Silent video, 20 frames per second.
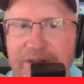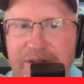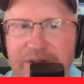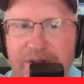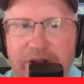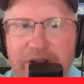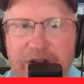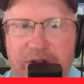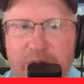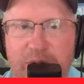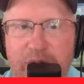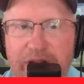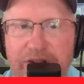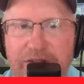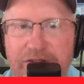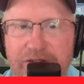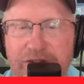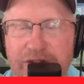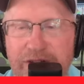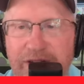Great
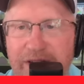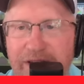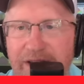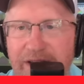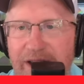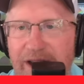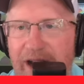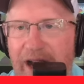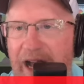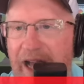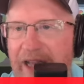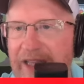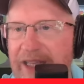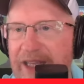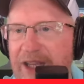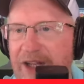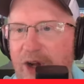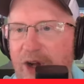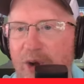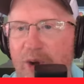question.
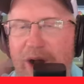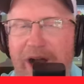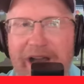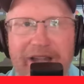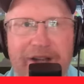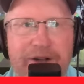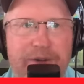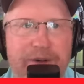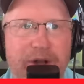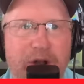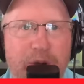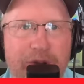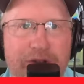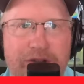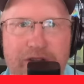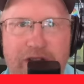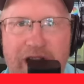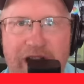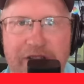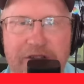You know, I don't know.
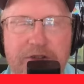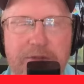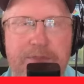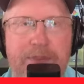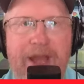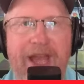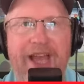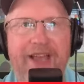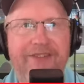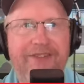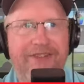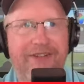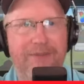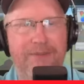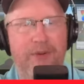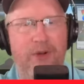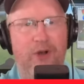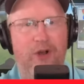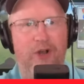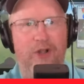It's college
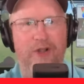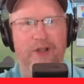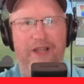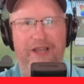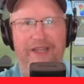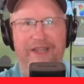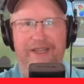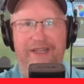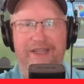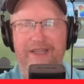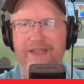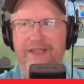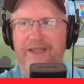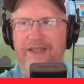basketball. Like,